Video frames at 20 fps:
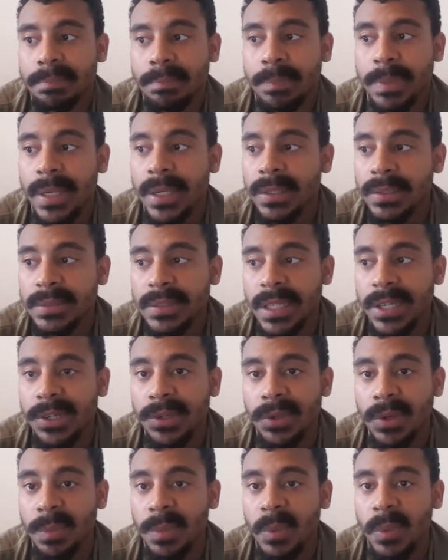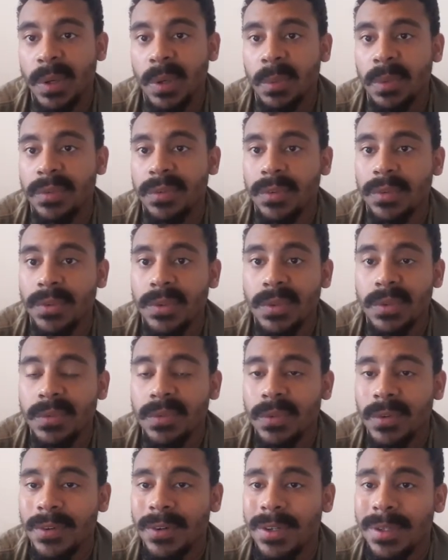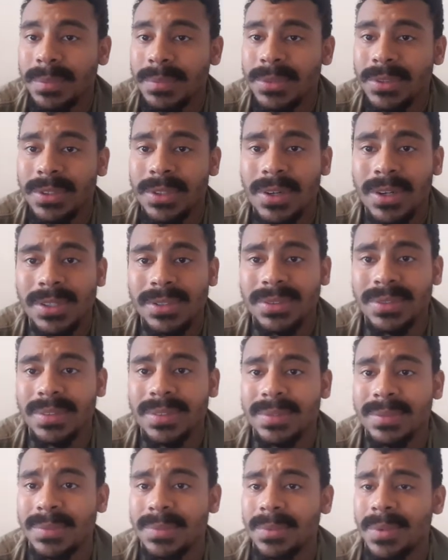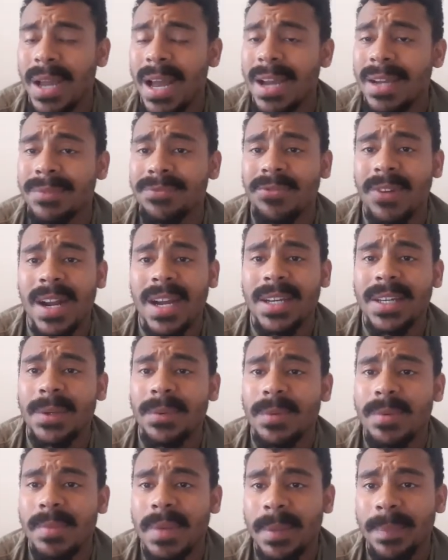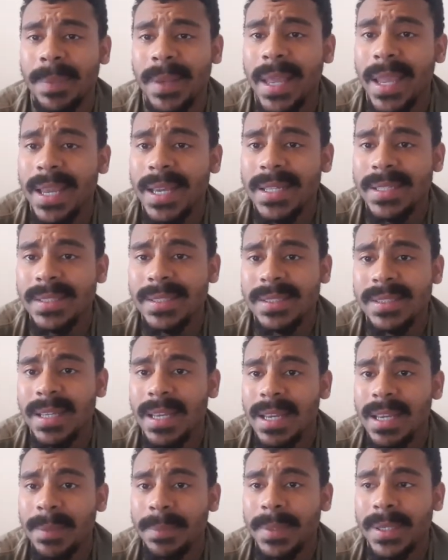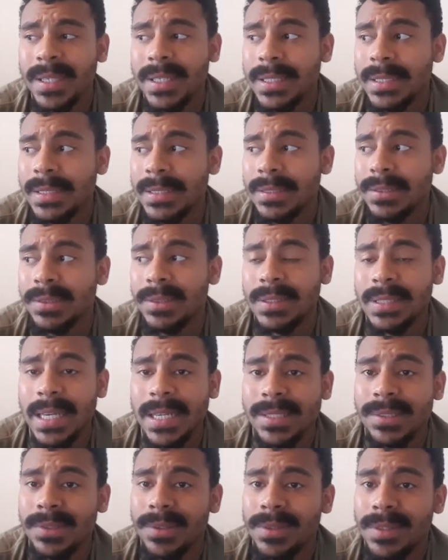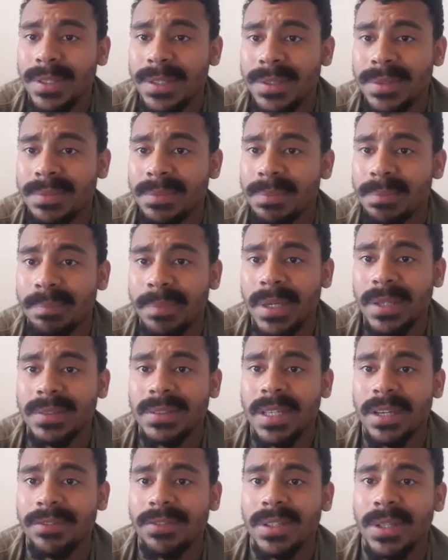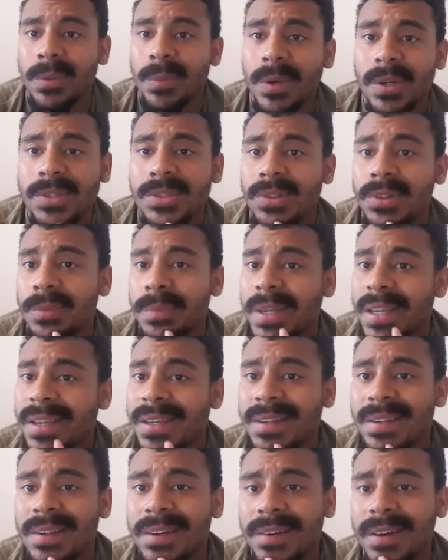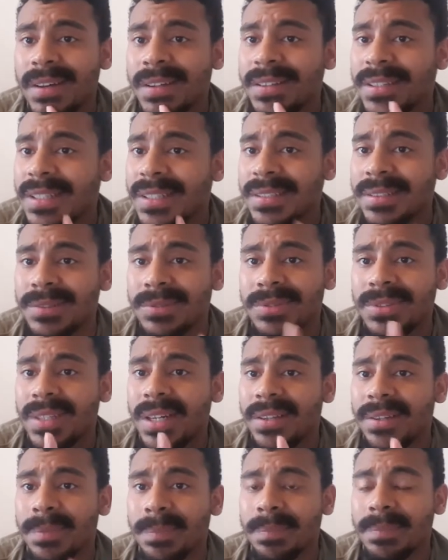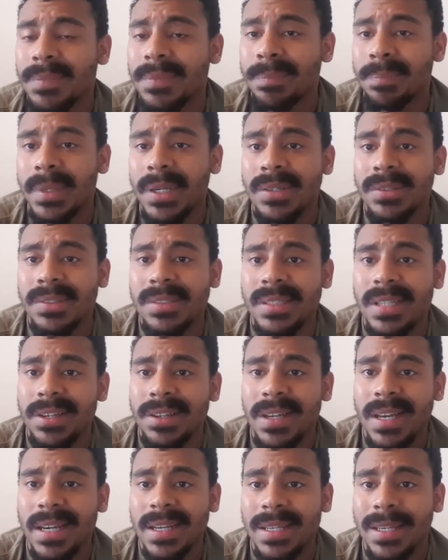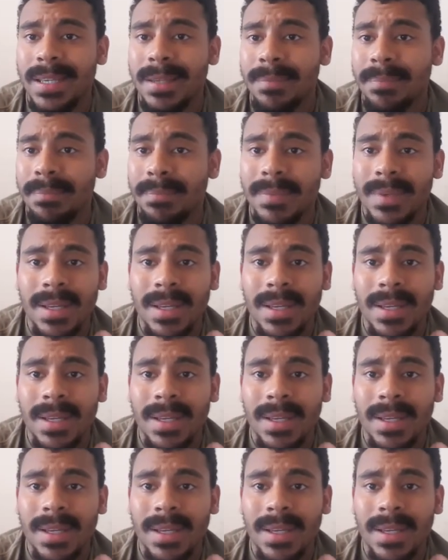belt that you're going to be wearing with your uniform. You can also, I rock it with my pants because that's the only belt that really works on me, other than those other belts that you got to keep